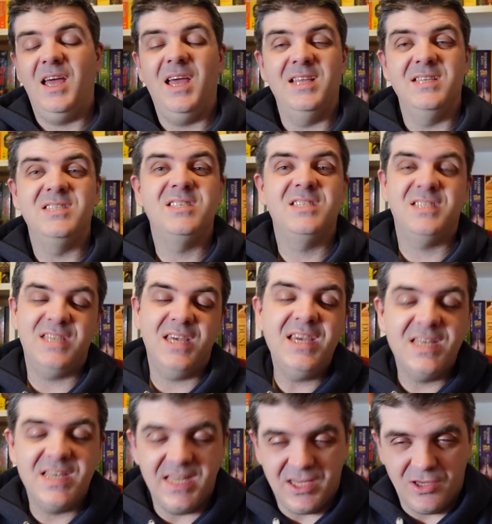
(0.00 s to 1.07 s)

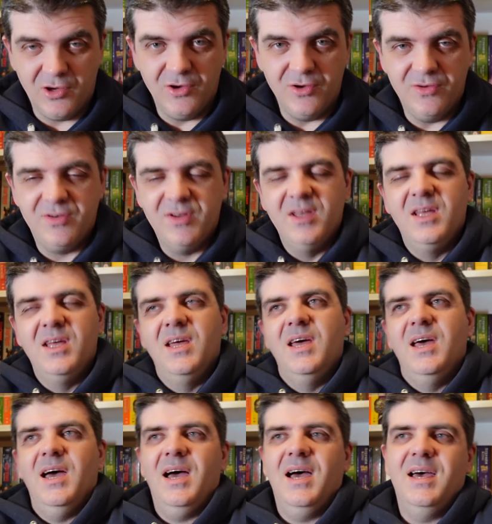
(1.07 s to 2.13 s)
insanely good,
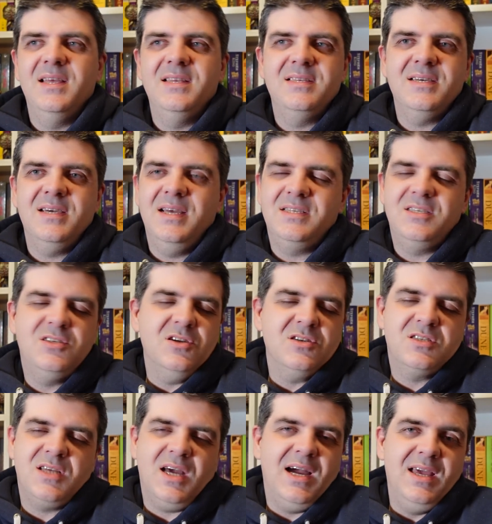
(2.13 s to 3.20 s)
and it's
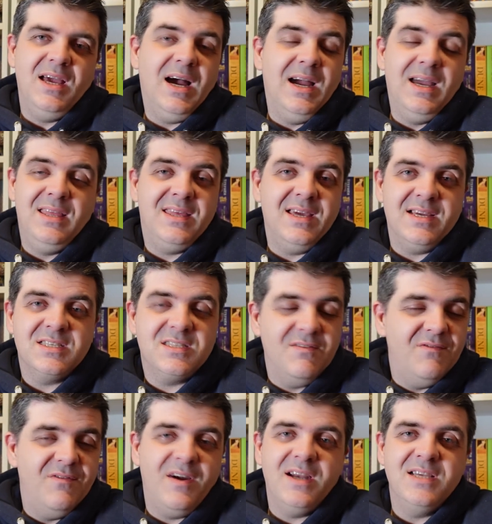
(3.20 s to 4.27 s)
just, I, I think it's a
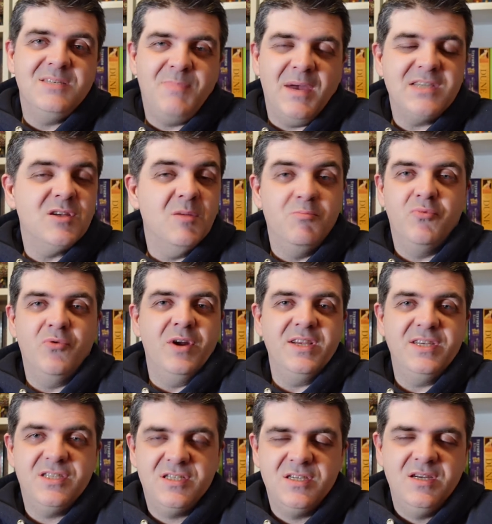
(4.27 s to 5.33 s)
very special
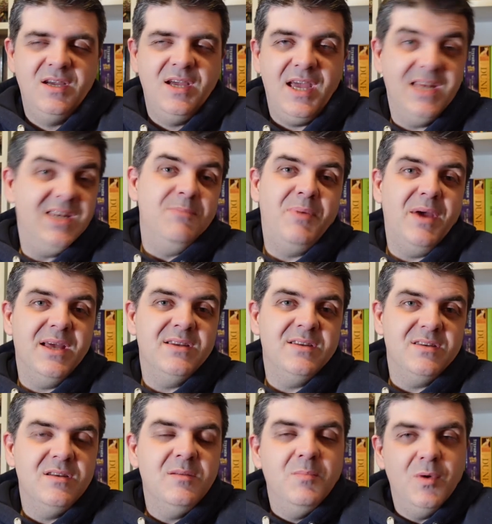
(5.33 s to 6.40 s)
British
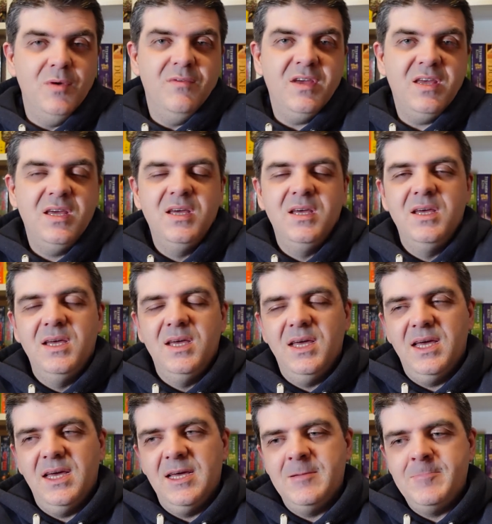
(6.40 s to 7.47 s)
independent movie.
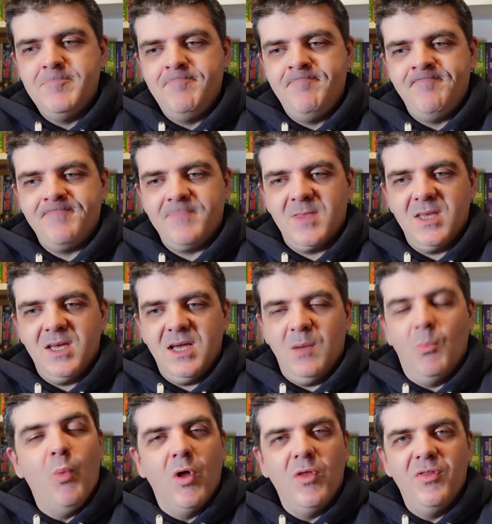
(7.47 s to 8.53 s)
Um,
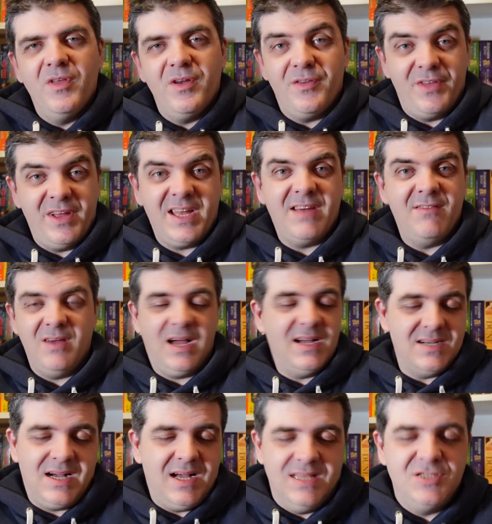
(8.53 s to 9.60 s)
and one that I think I,
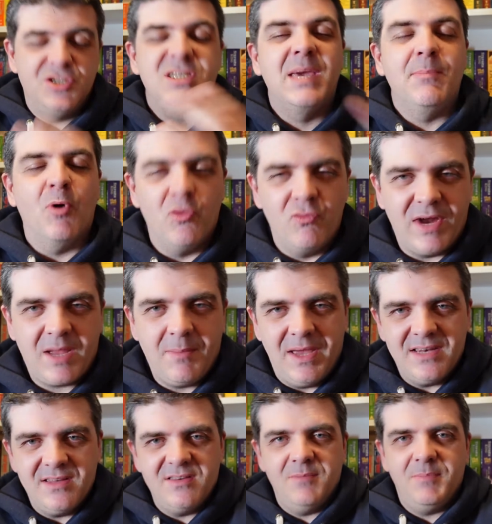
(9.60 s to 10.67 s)
I'll just keep on
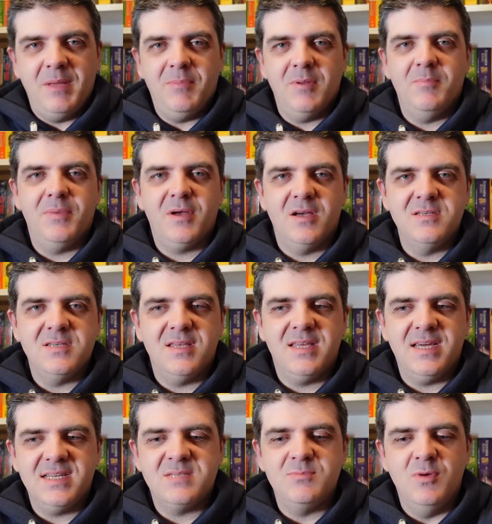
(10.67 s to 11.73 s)
recommending to people because I
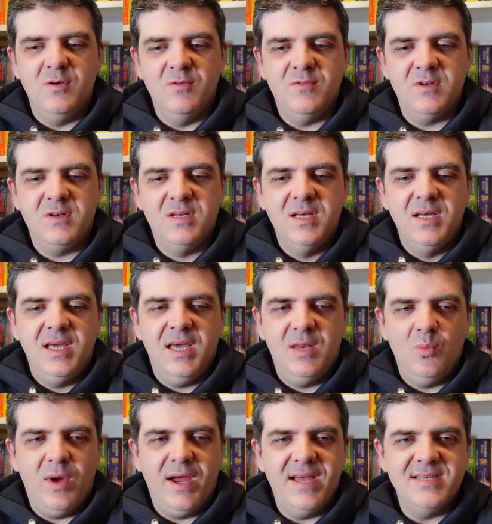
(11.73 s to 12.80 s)
think it's moving
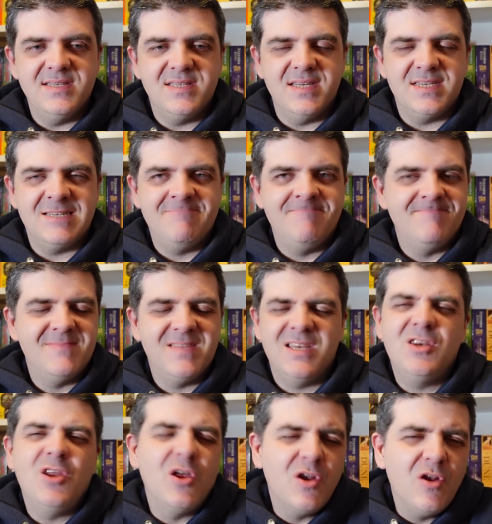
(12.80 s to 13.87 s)
in ways that,
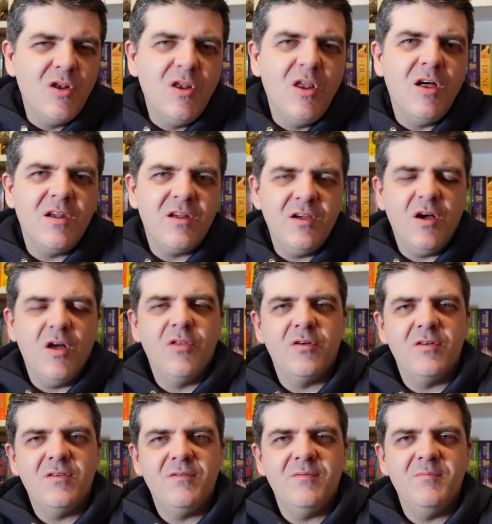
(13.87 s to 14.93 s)
that not a lot of
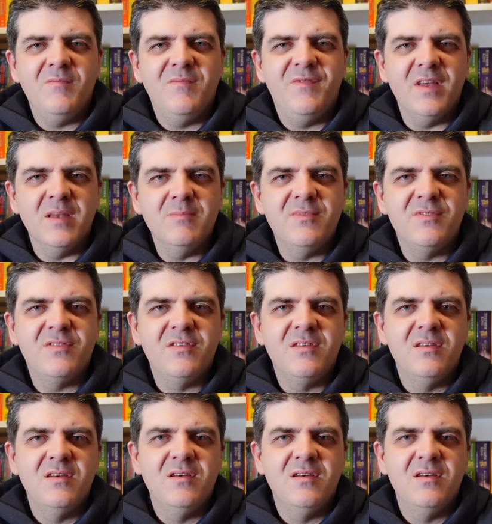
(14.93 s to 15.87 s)
other films